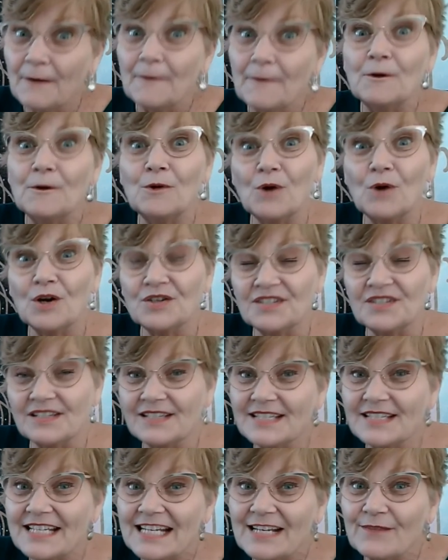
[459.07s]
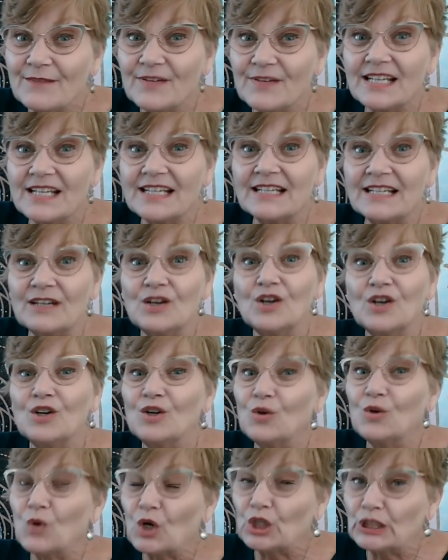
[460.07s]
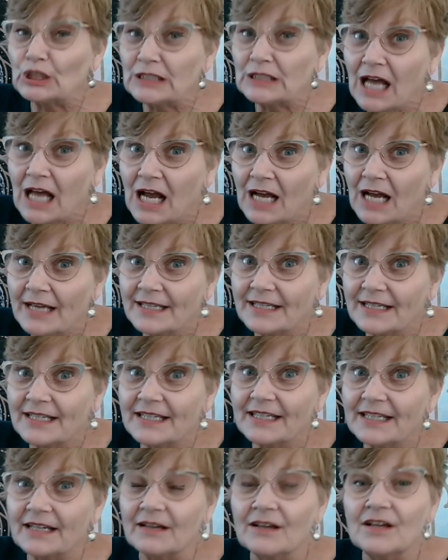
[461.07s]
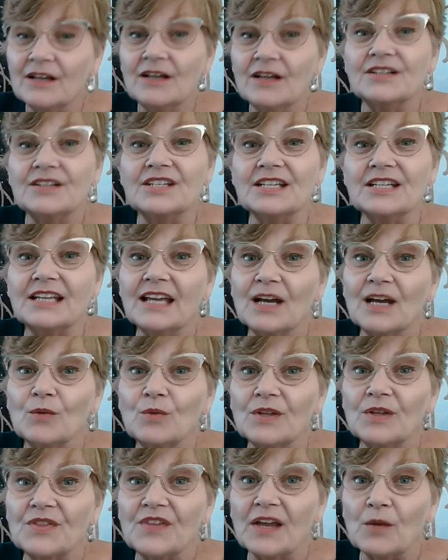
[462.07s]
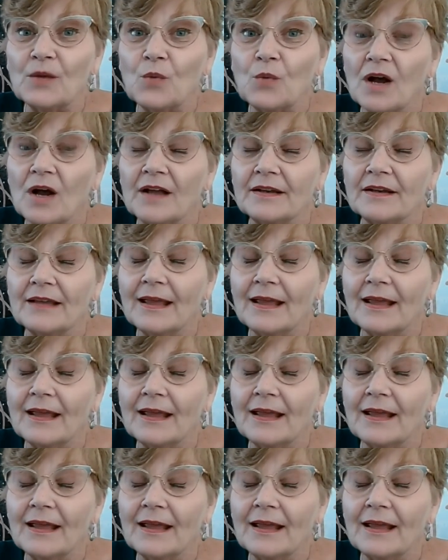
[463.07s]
who are deceiving, who are lying to get what they want.